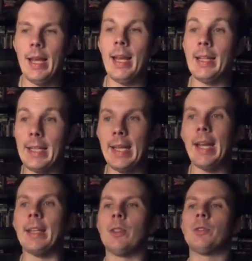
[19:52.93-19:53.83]
And
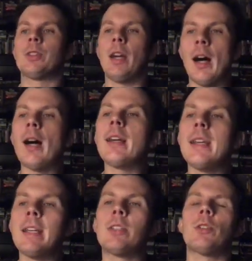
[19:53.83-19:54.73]
again, those
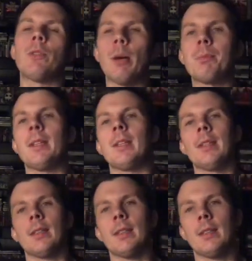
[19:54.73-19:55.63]
uninterrupted
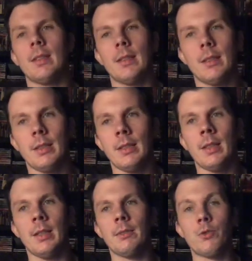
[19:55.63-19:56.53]

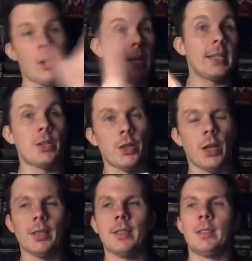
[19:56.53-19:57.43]
uh, tracking
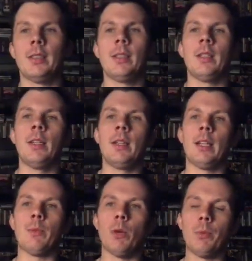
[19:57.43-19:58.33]
shots.
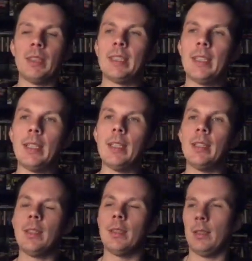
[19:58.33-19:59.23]
Like where we see